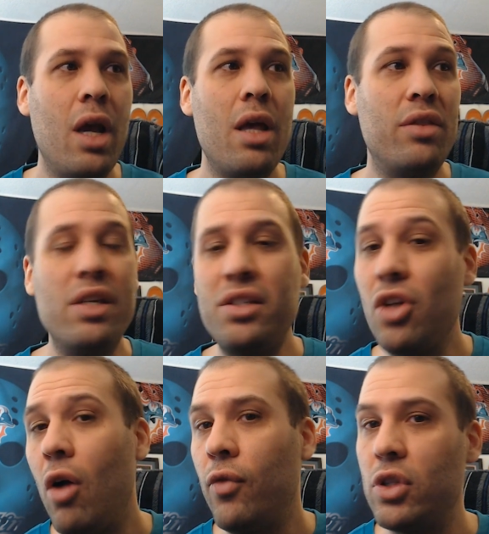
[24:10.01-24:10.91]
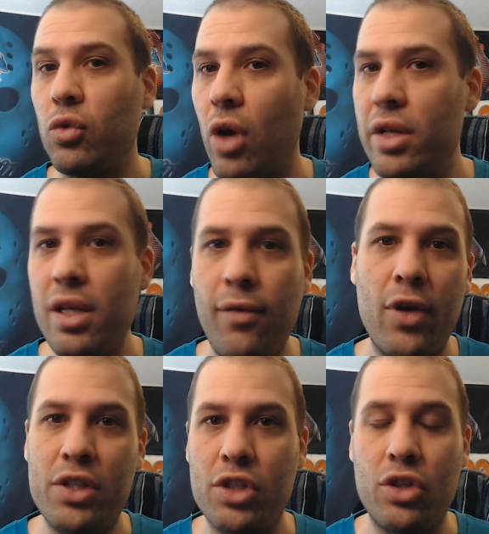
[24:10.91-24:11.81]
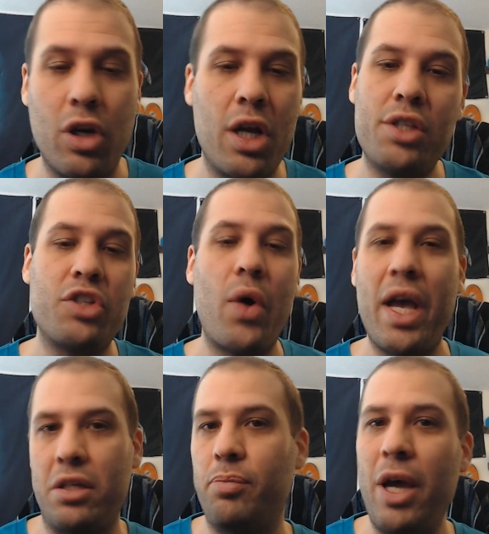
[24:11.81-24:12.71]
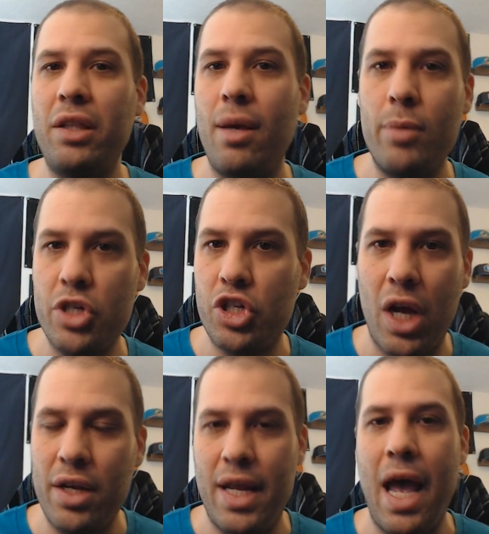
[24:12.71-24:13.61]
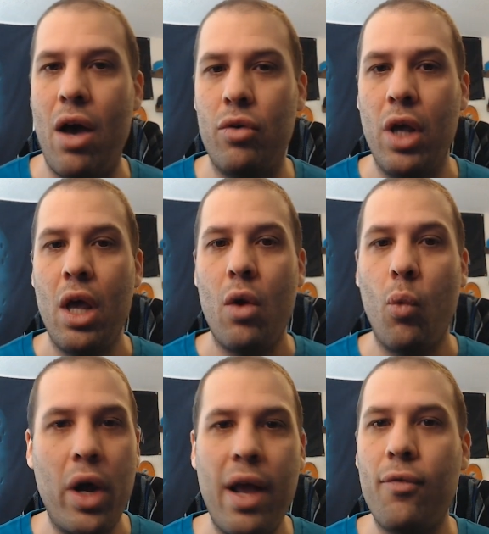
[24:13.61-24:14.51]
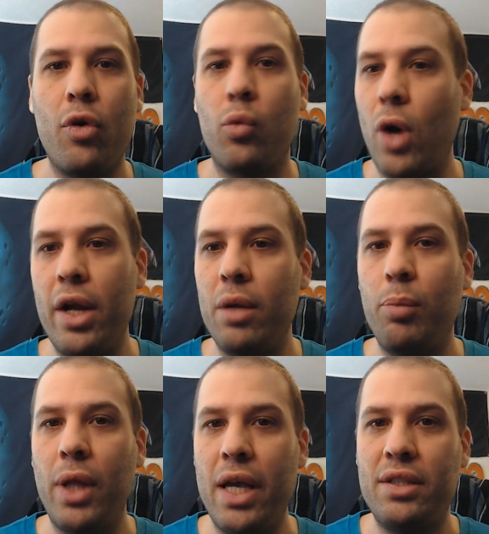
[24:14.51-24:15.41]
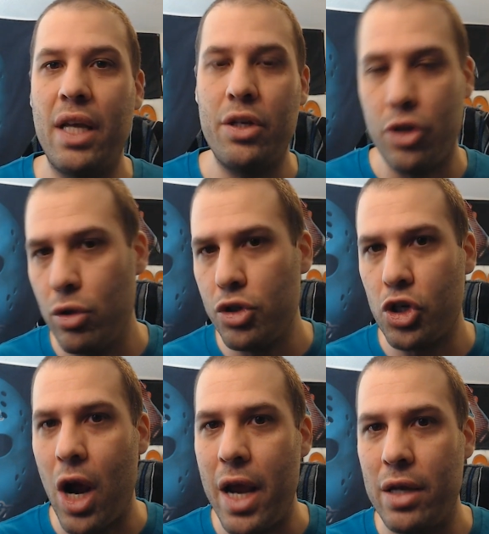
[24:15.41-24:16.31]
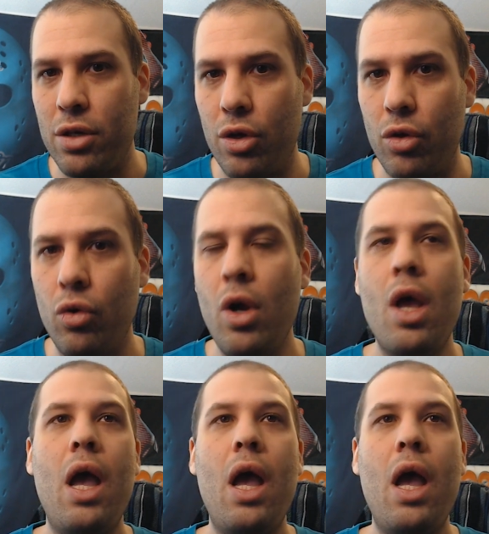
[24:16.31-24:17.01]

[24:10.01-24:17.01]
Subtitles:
This Dolphins run defense is good, so I expect them to shut down whatever running plays they do try and do.